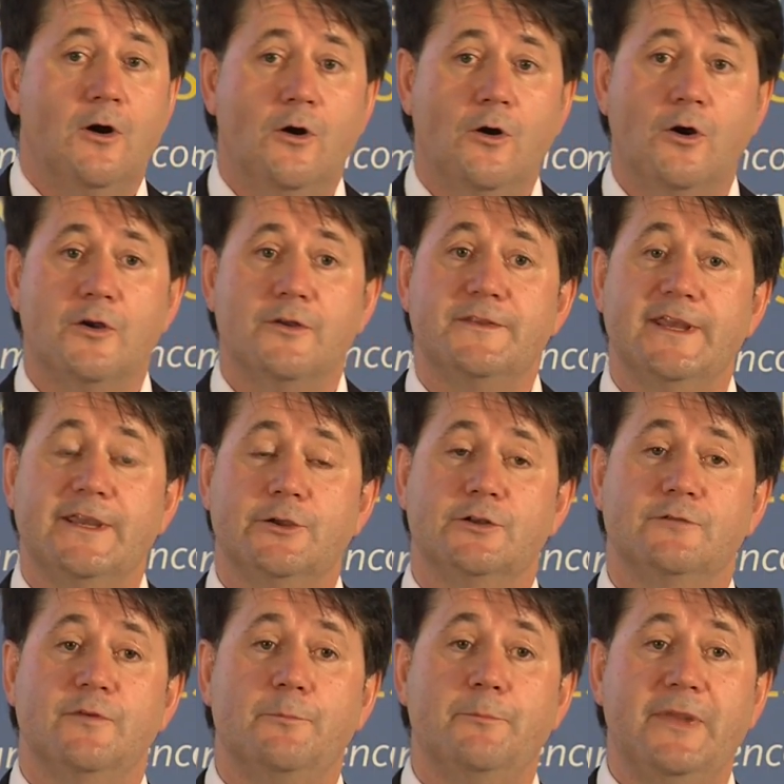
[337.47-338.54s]
or they could
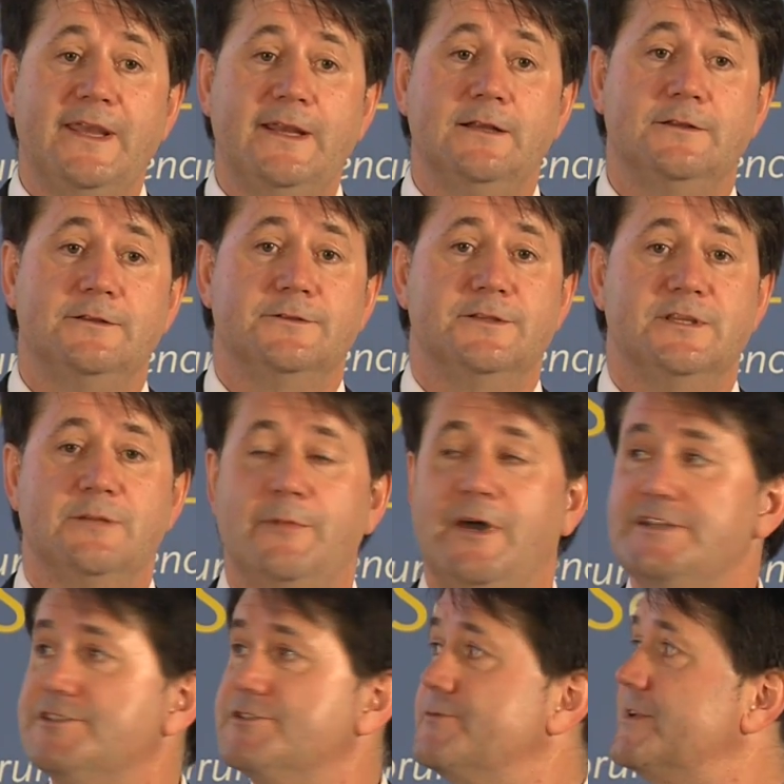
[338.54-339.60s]
have appealed to the
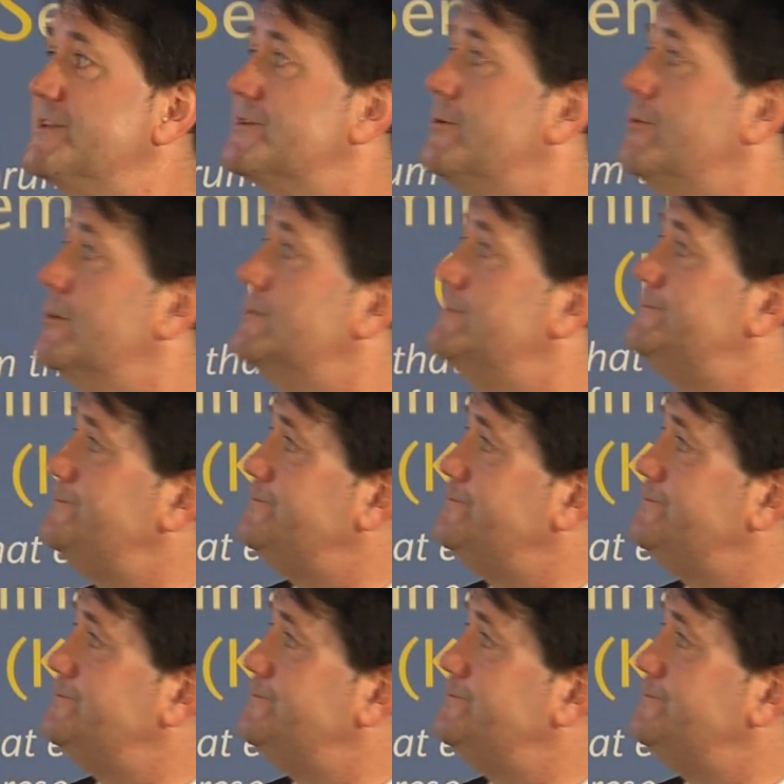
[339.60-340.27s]
magistrate's court.